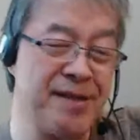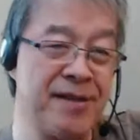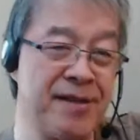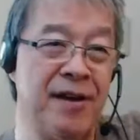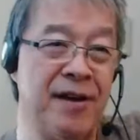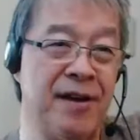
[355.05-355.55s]

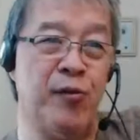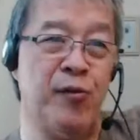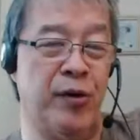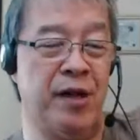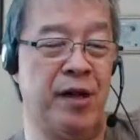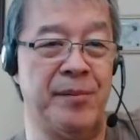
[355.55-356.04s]
realm
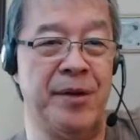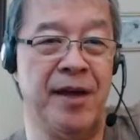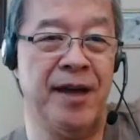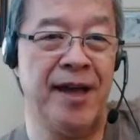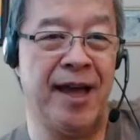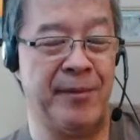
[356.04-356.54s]
and
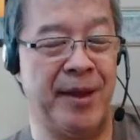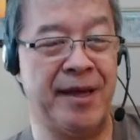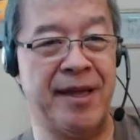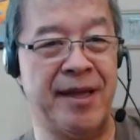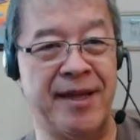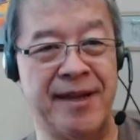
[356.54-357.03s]
making it
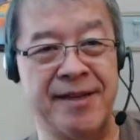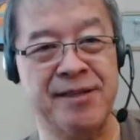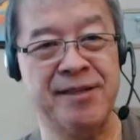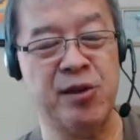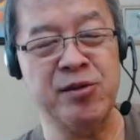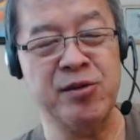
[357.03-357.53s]

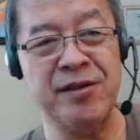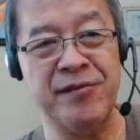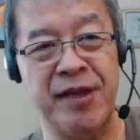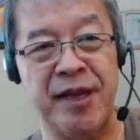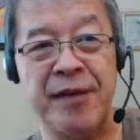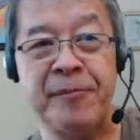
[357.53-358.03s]
exclusively
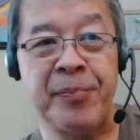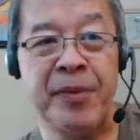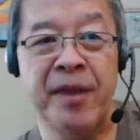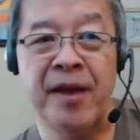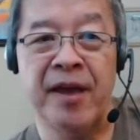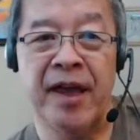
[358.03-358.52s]

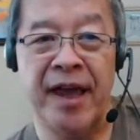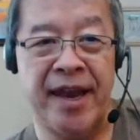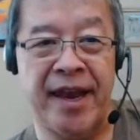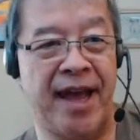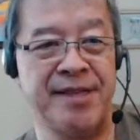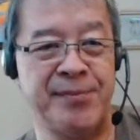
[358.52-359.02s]
an
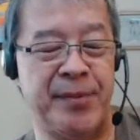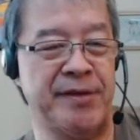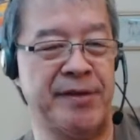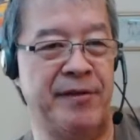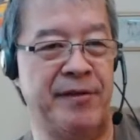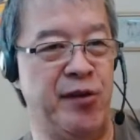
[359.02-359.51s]
aspect of
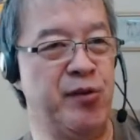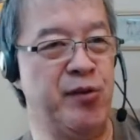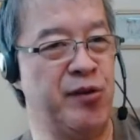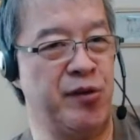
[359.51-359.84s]
YouTube.